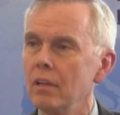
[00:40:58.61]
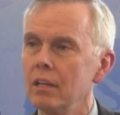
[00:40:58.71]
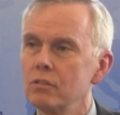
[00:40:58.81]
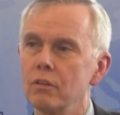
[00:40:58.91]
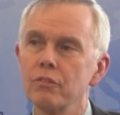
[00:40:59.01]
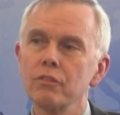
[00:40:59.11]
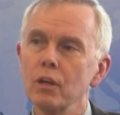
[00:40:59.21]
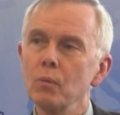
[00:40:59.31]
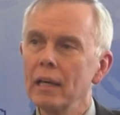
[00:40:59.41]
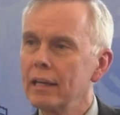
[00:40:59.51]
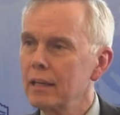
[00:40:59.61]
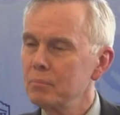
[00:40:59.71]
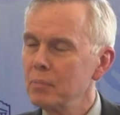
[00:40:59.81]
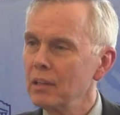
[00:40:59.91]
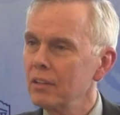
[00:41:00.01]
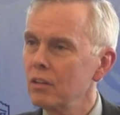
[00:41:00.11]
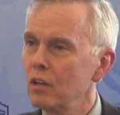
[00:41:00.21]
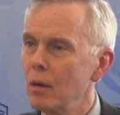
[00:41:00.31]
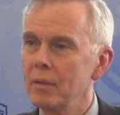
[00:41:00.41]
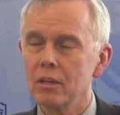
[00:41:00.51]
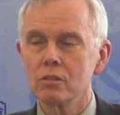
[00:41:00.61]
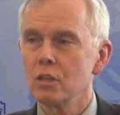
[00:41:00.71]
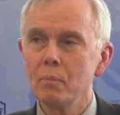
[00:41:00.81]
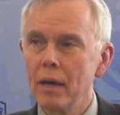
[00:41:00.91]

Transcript: than sort of freewheeling political commentators. They're